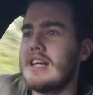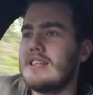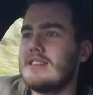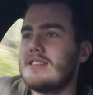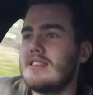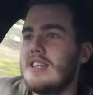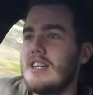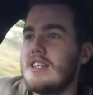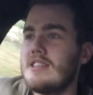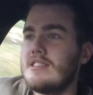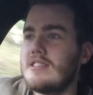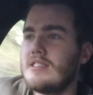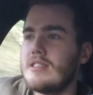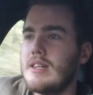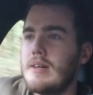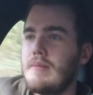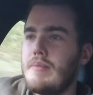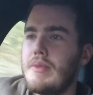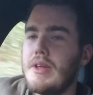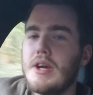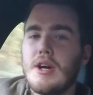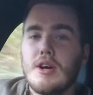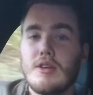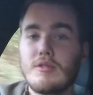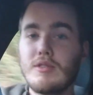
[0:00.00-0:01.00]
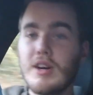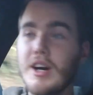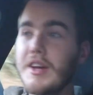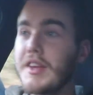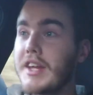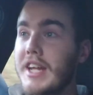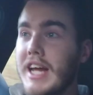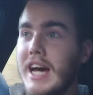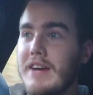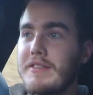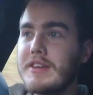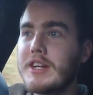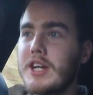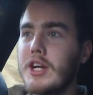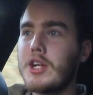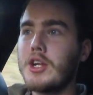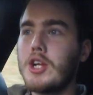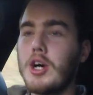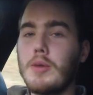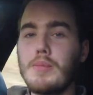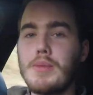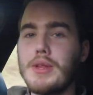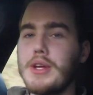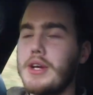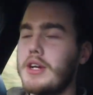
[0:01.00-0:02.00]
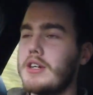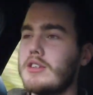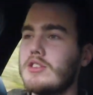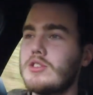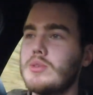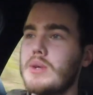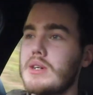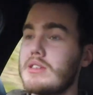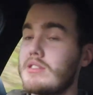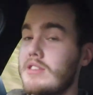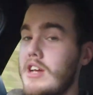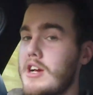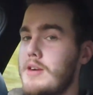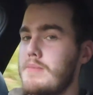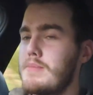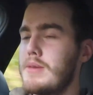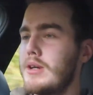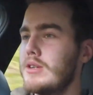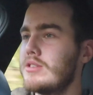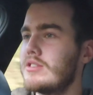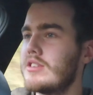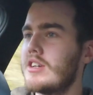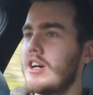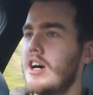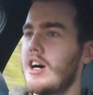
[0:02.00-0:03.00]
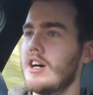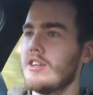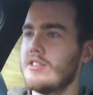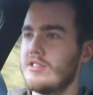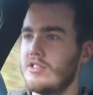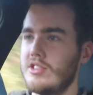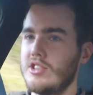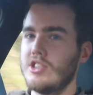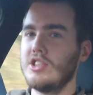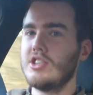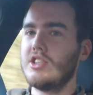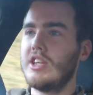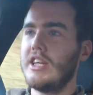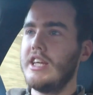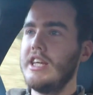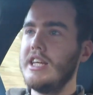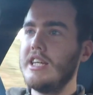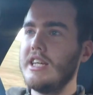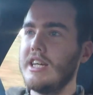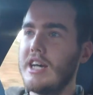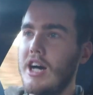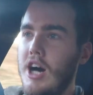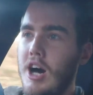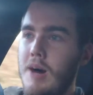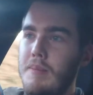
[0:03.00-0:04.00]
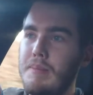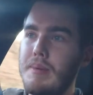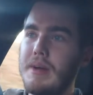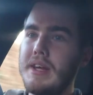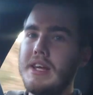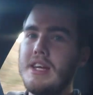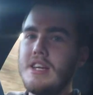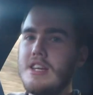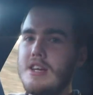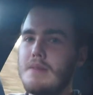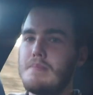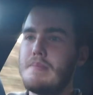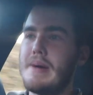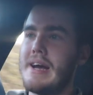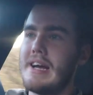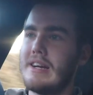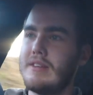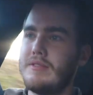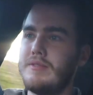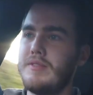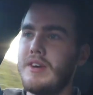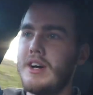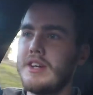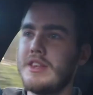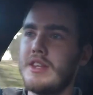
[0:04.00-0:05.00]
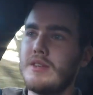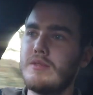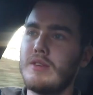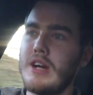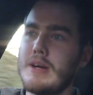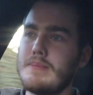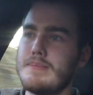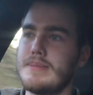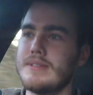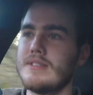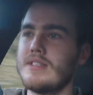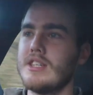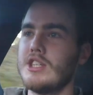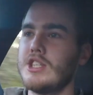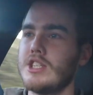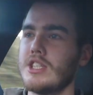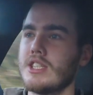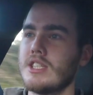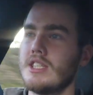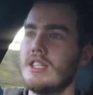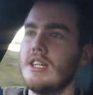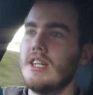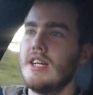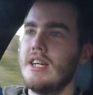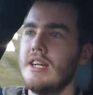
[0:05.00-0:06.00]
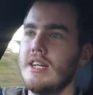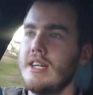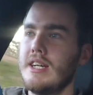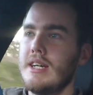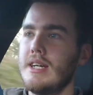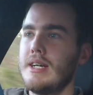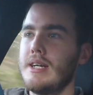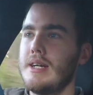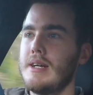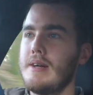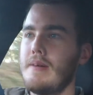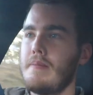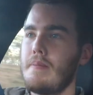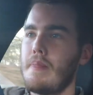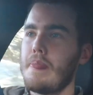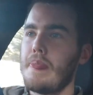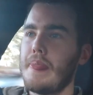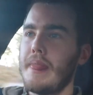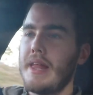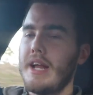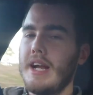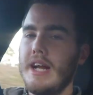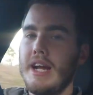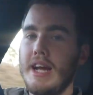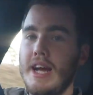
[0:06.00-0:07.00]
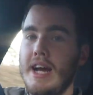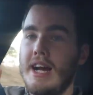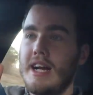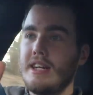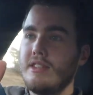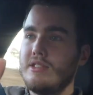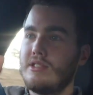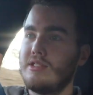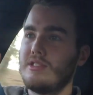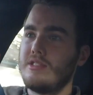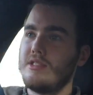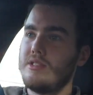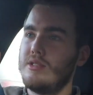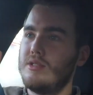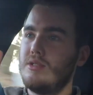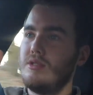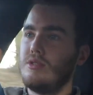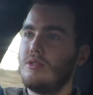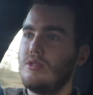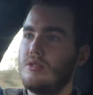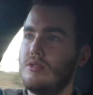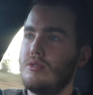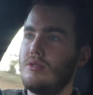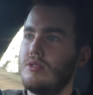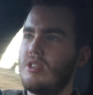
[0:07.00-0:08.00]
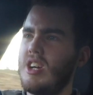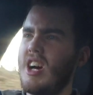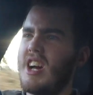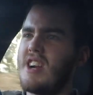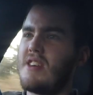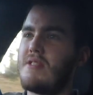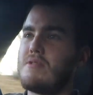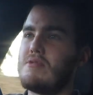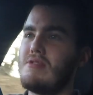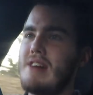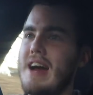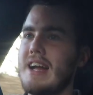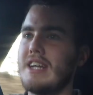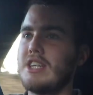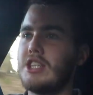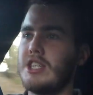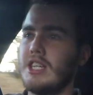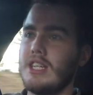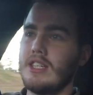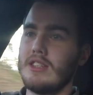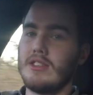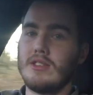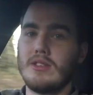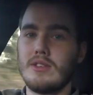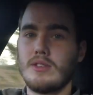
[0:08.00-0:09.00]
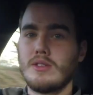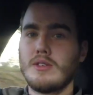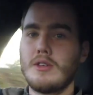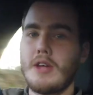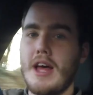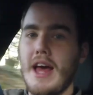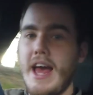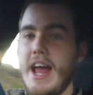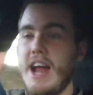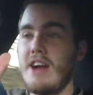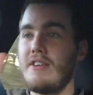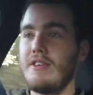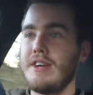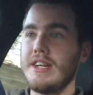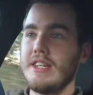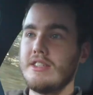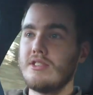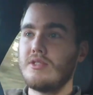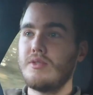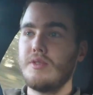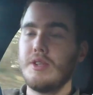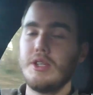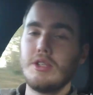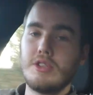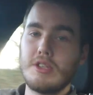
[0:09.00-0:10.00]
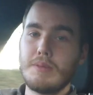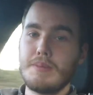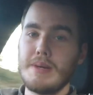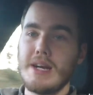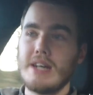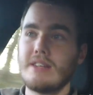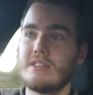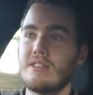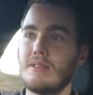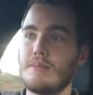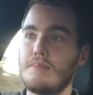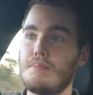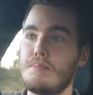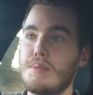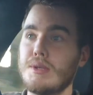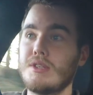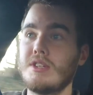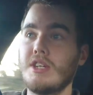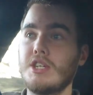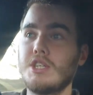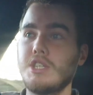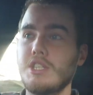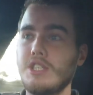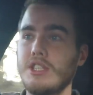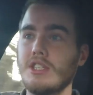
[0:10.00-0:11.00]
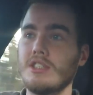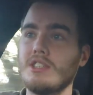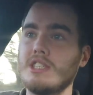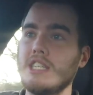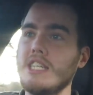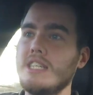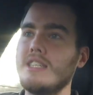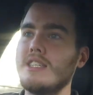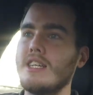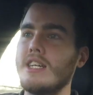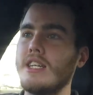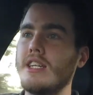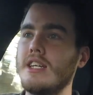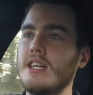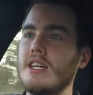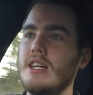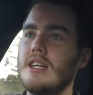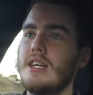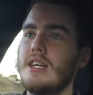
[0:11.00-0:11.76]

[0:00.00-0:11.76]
against this, rather than having a knob that you can twist like most cars to just eke it up, eke it back, find the right position, it has kind of ratchet areas for you to be able to position your seat in.